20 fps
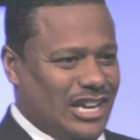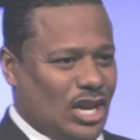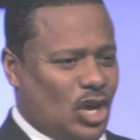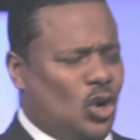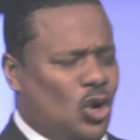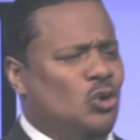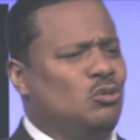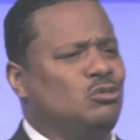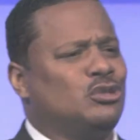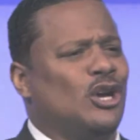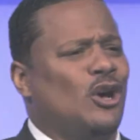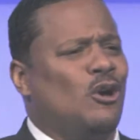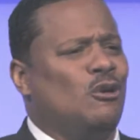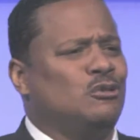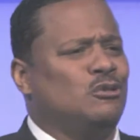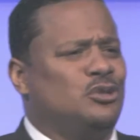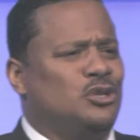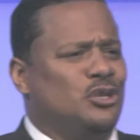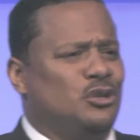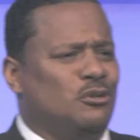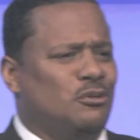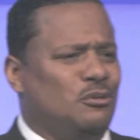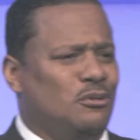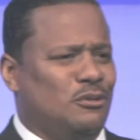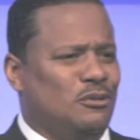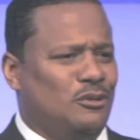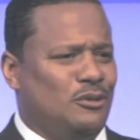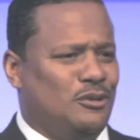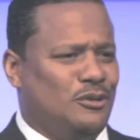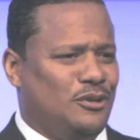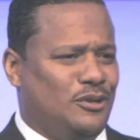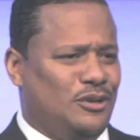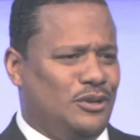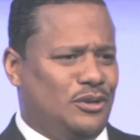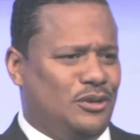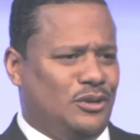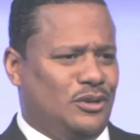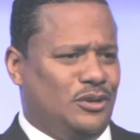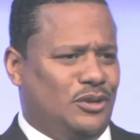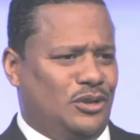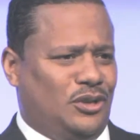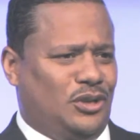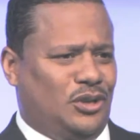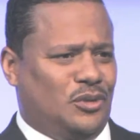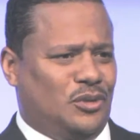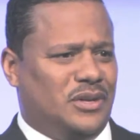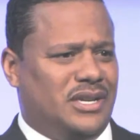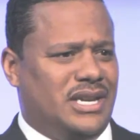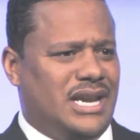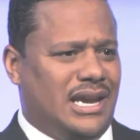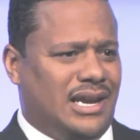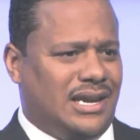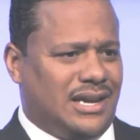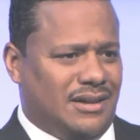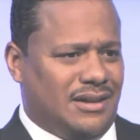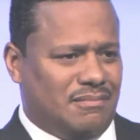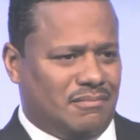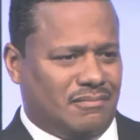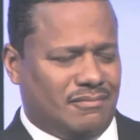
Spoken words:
who told you you were naked?